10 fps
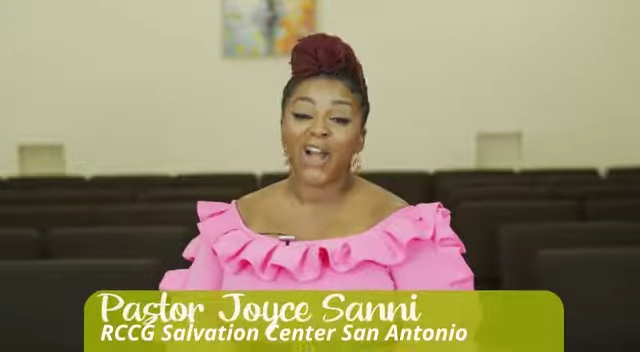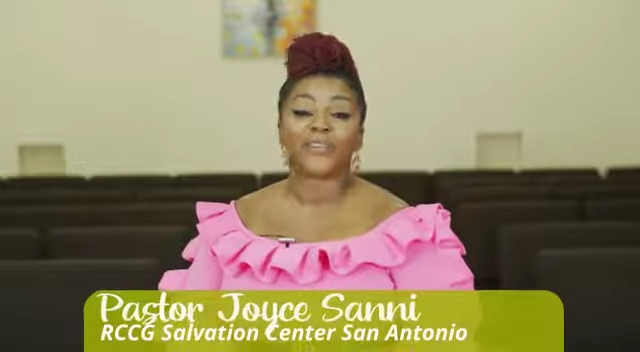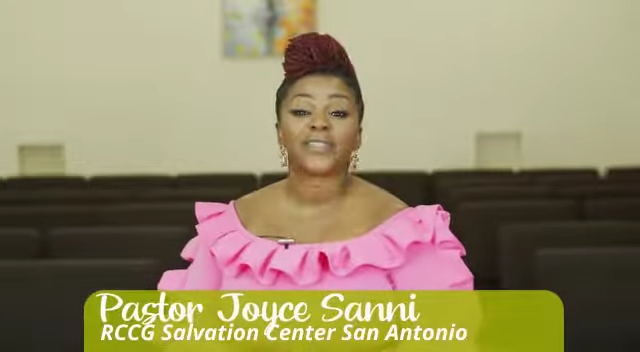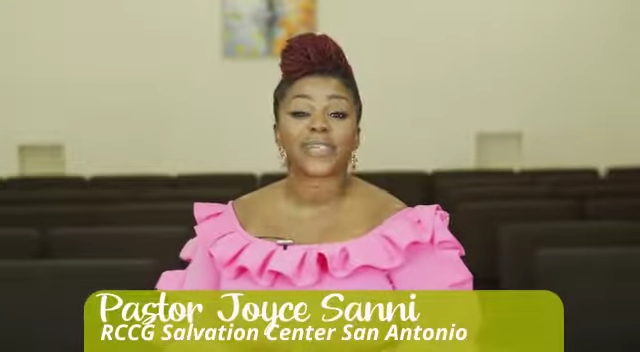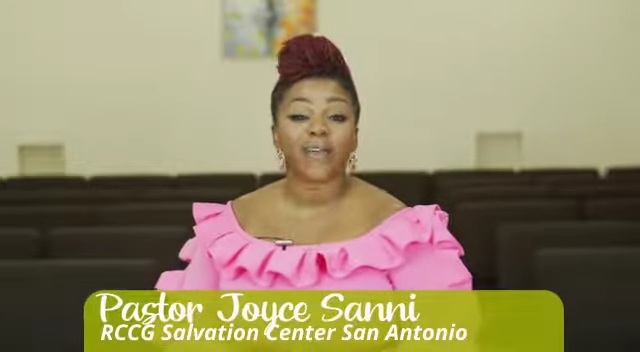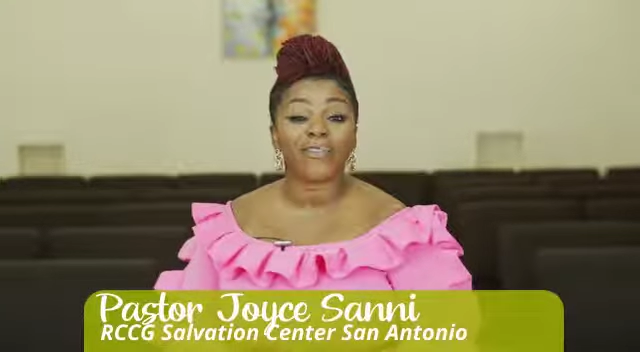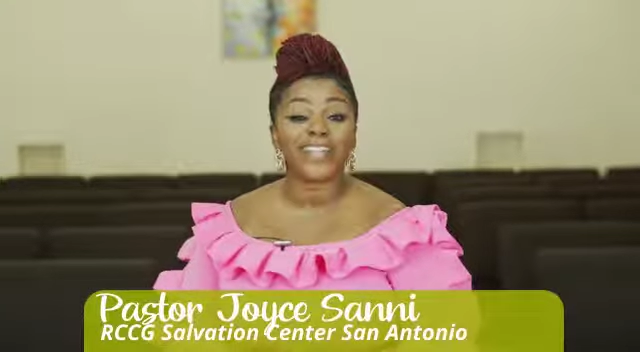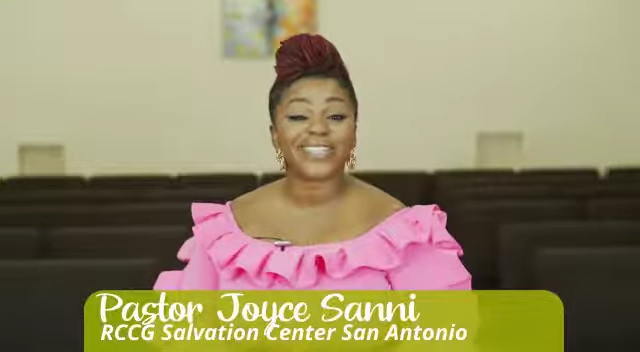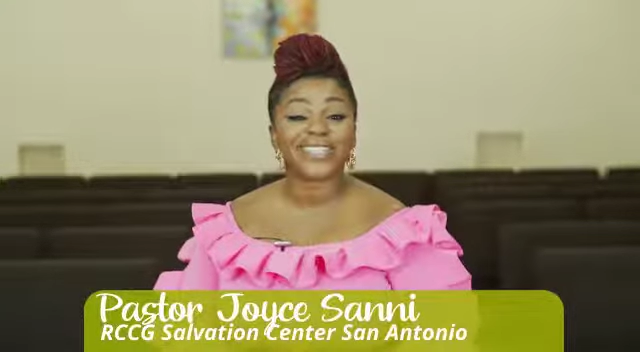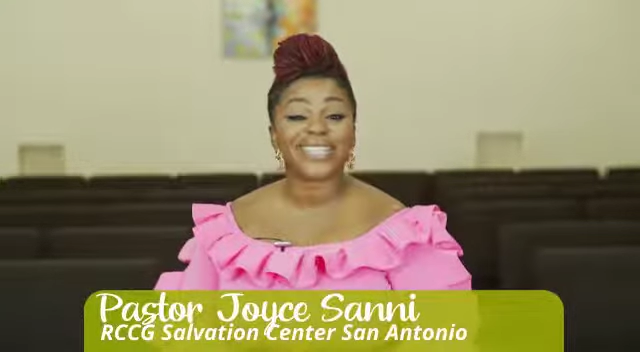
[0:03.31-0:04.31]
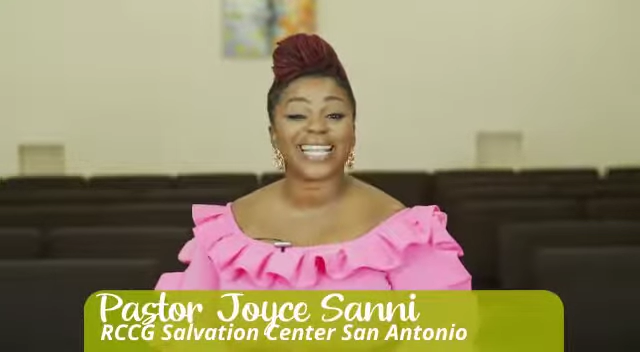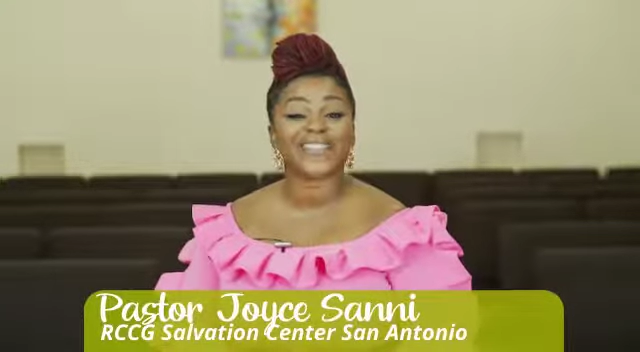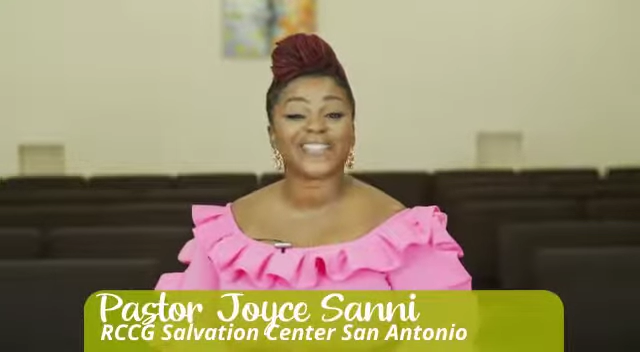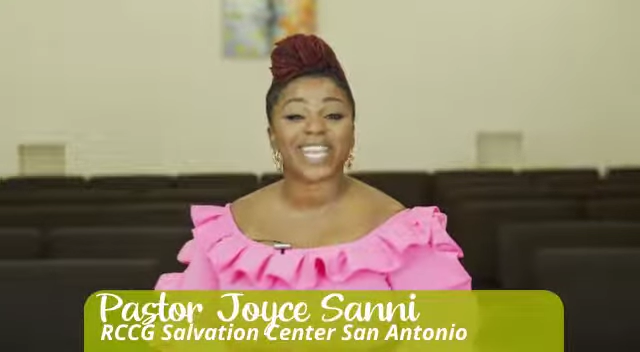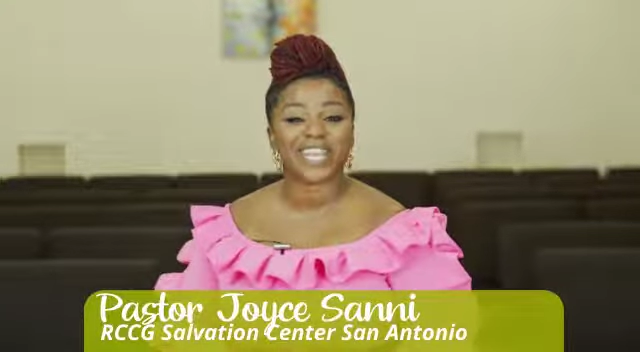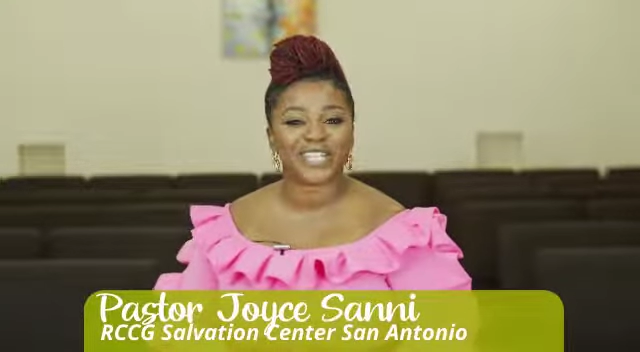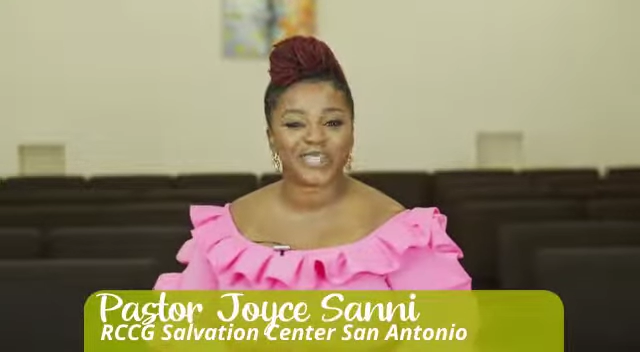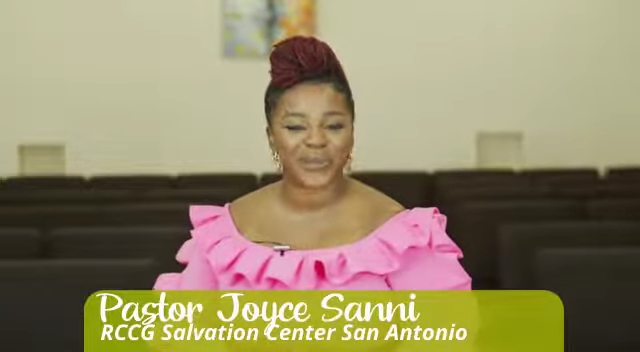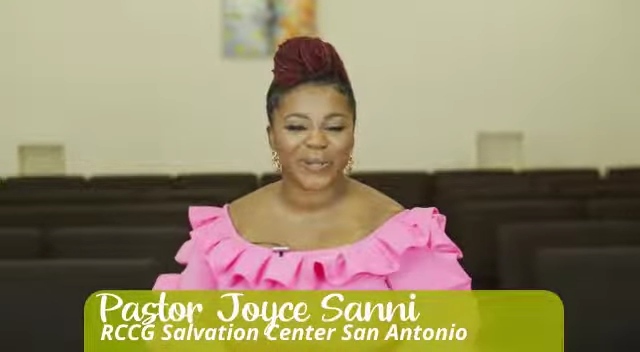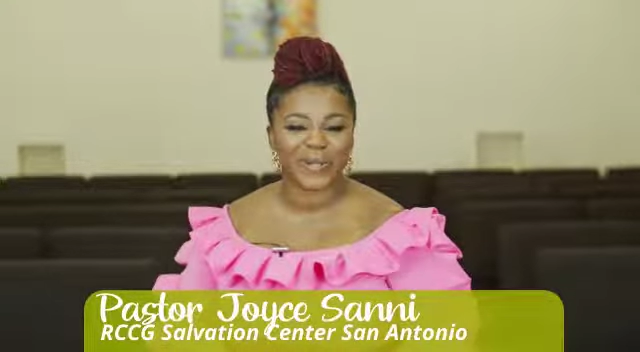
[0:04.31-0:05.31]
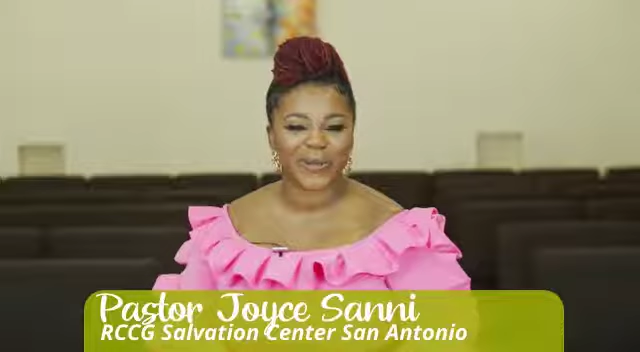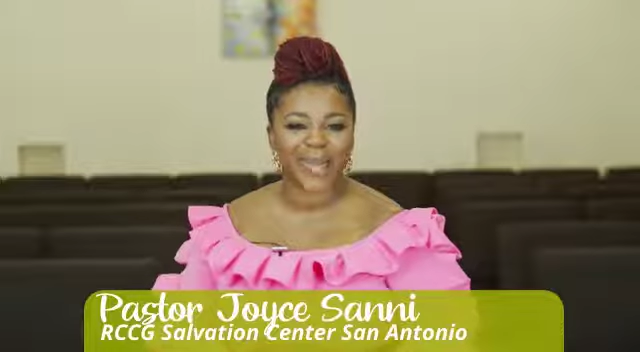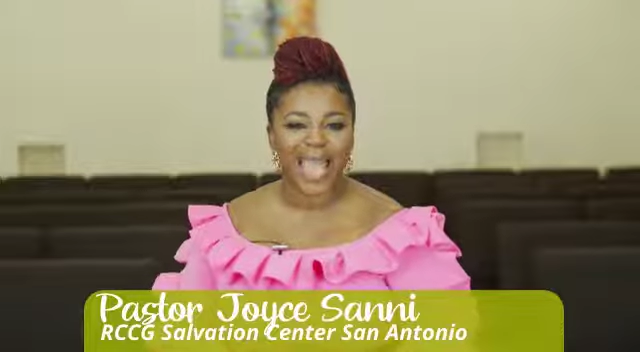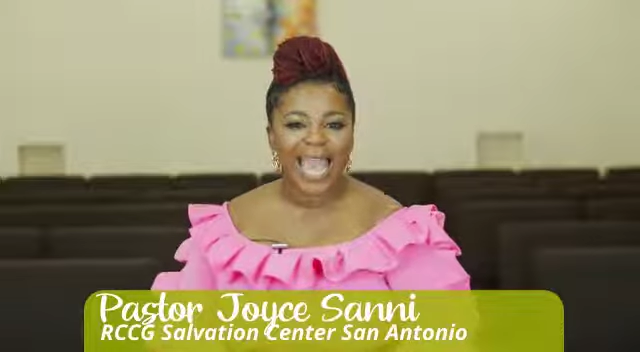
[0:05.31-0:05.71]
of Salvation Center San Antonio.